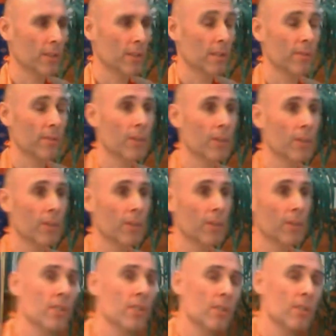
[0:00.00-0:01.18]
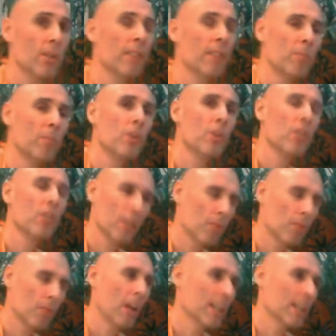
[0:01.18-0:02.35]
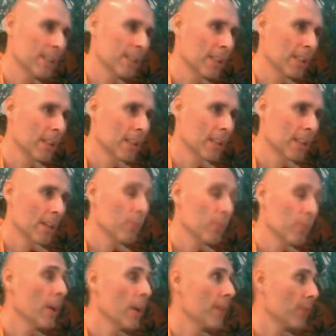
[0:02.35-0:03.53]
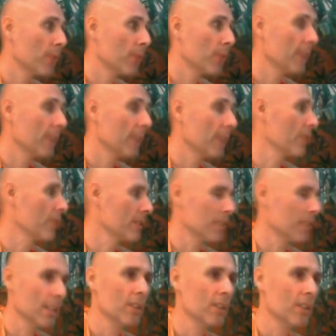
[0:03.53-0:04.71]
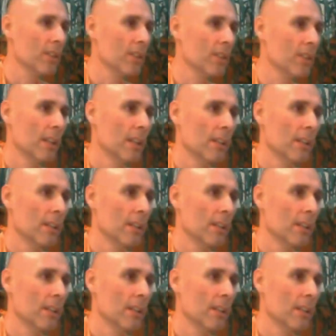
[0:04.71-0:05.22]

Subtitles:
For our actions to have moral quality, we have to have the choice, literally.